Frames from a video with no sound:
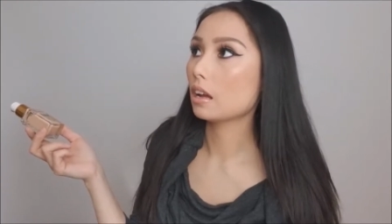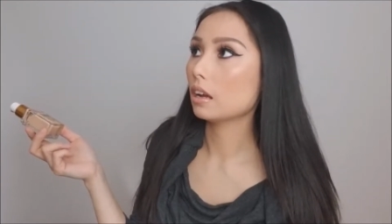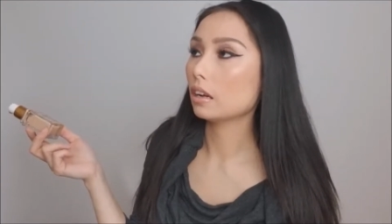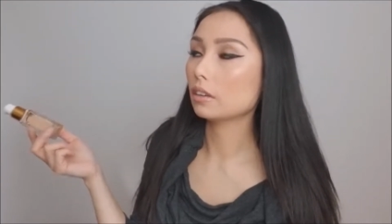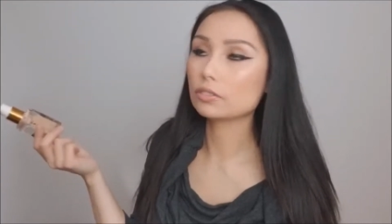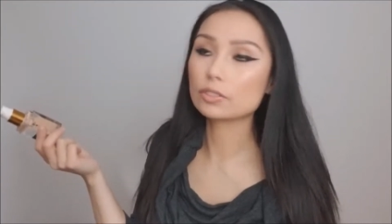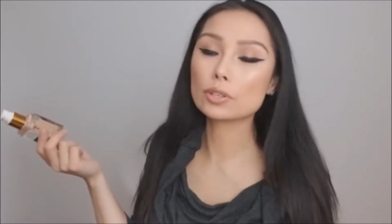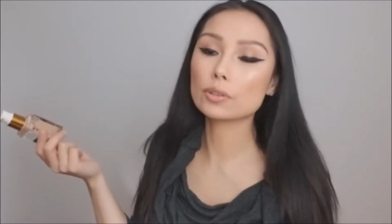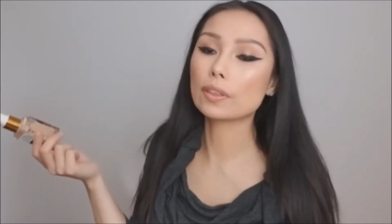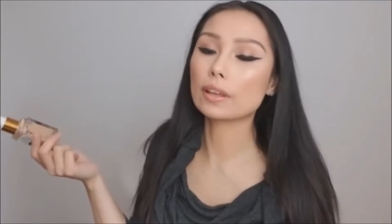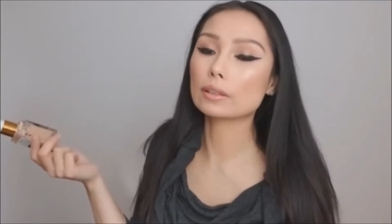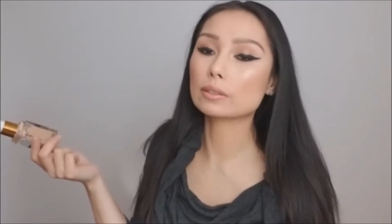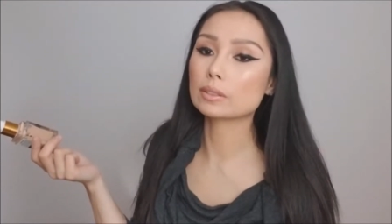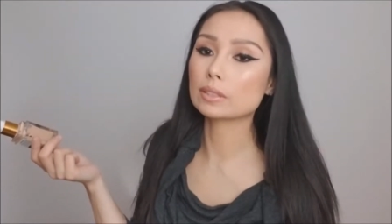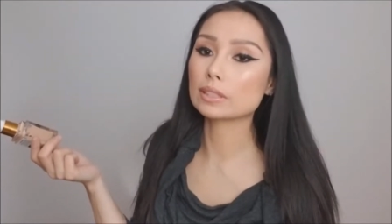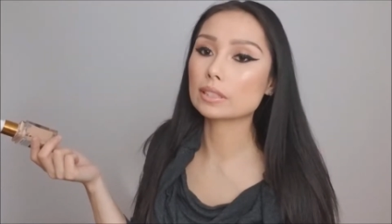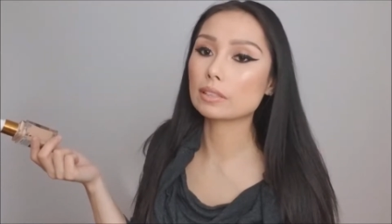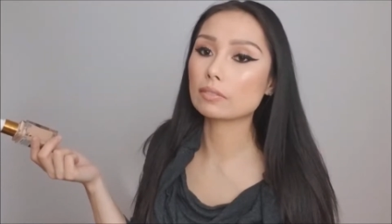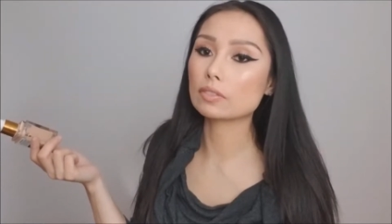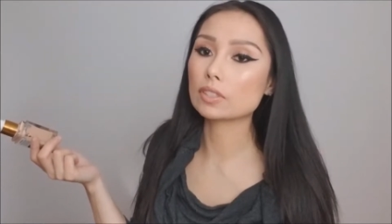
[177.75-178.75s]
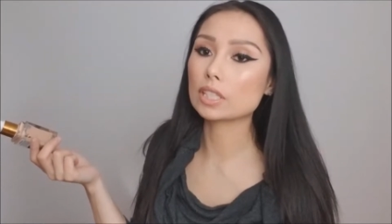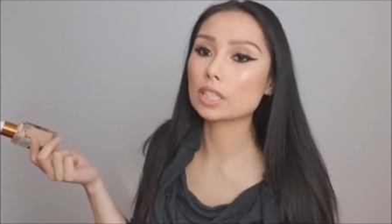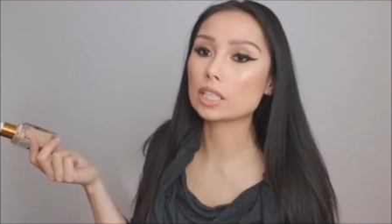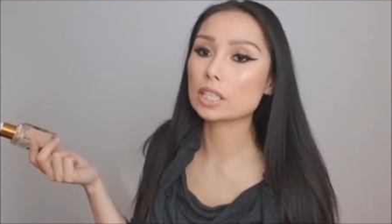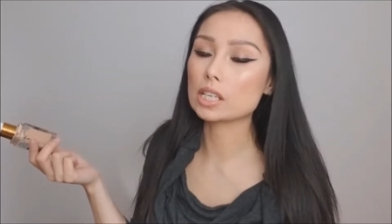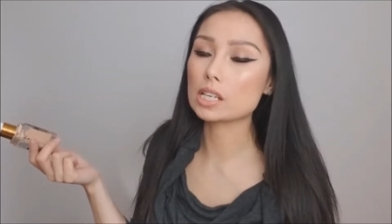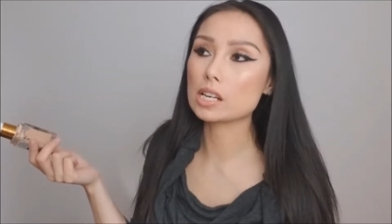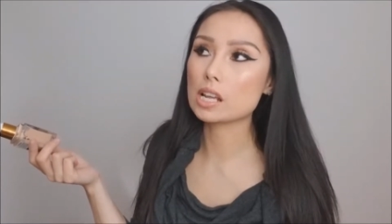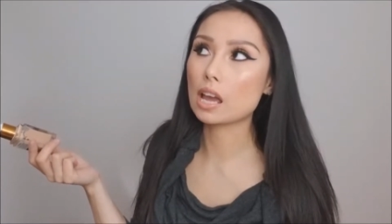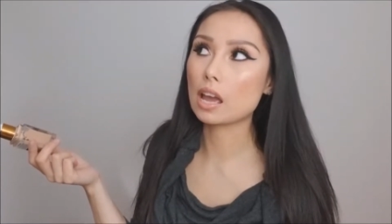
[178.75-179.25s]
of
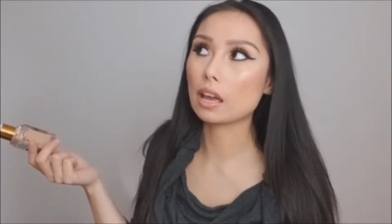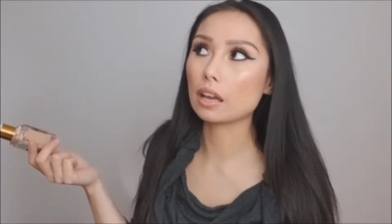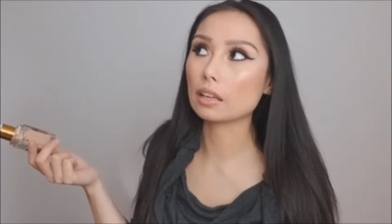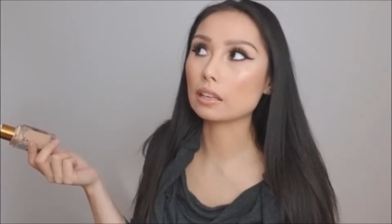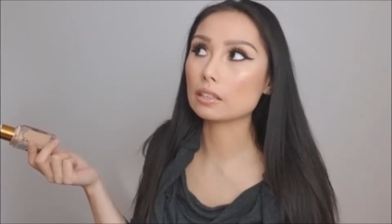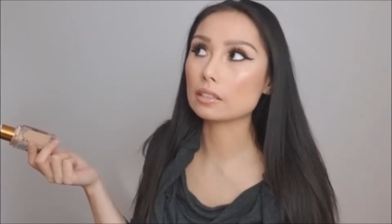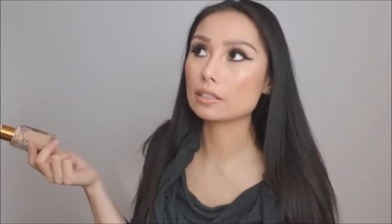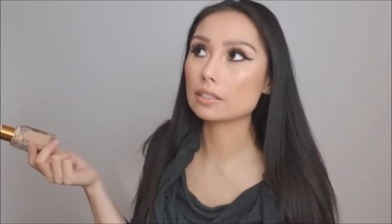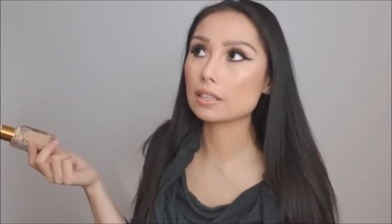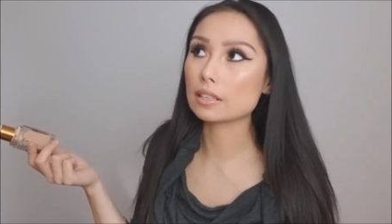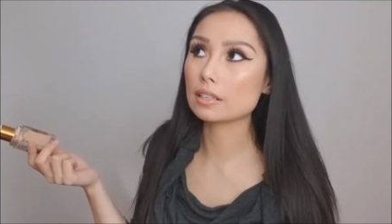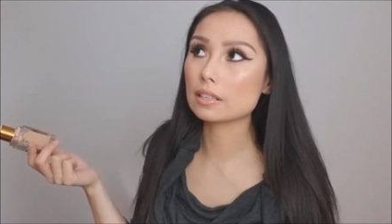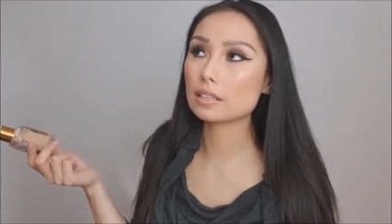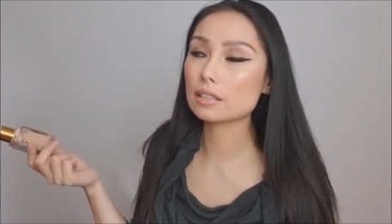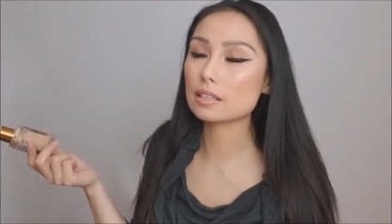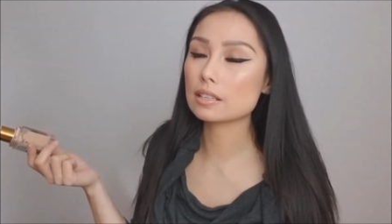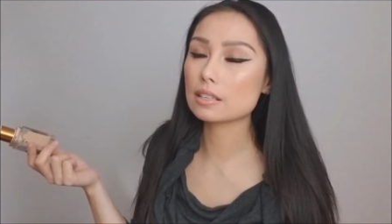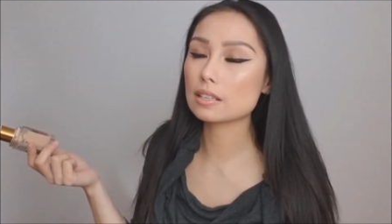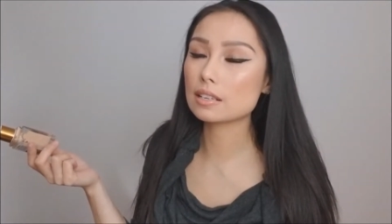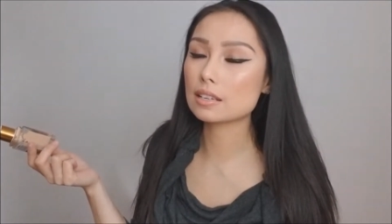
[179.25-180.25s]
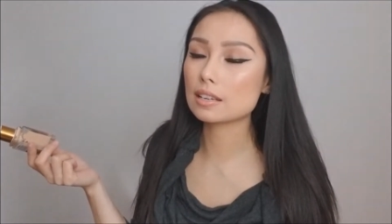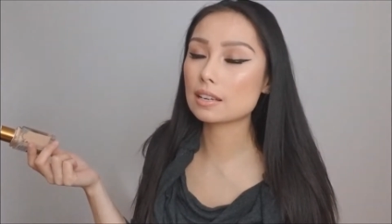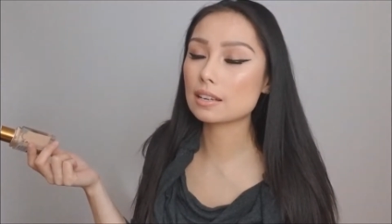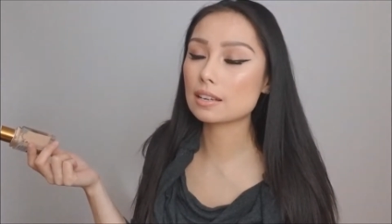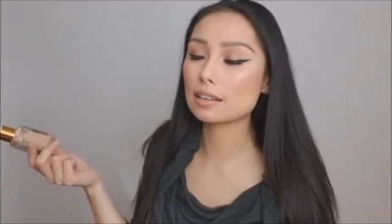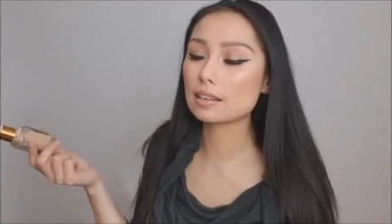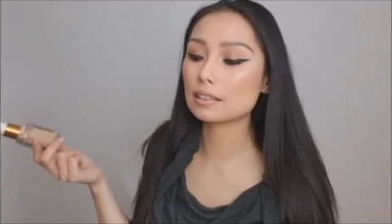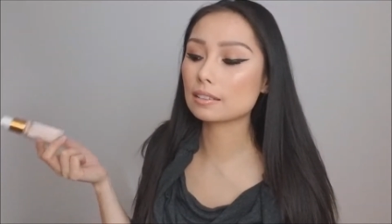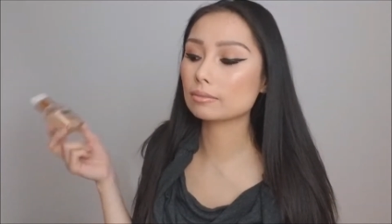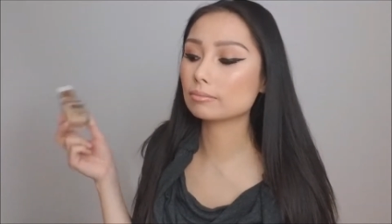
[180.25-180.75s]
2017, and
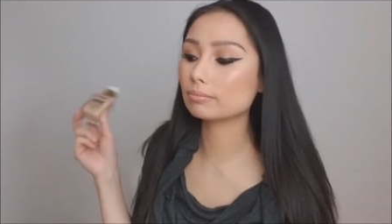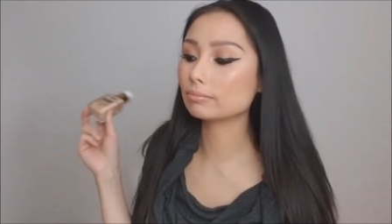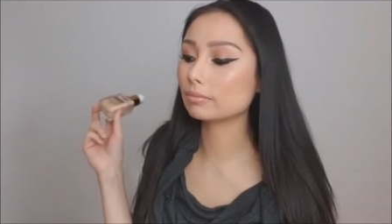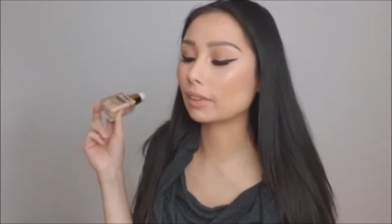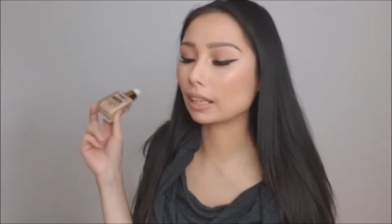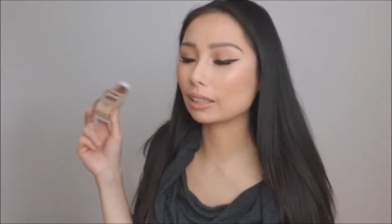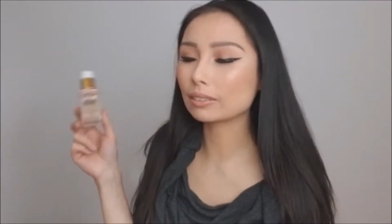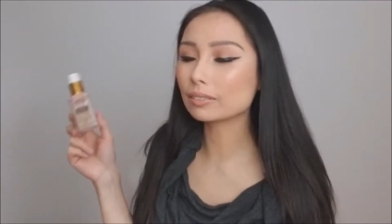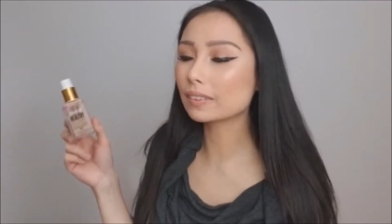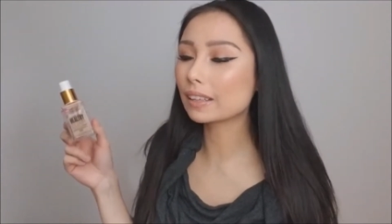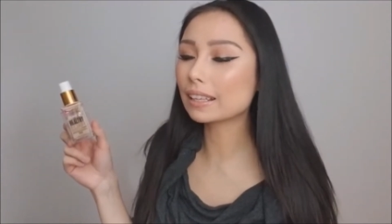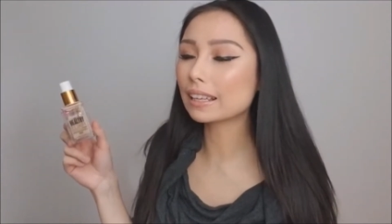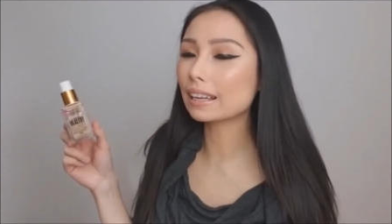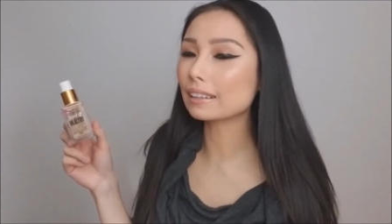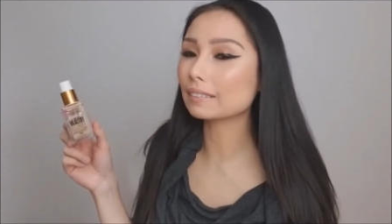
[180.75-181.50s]
I don't think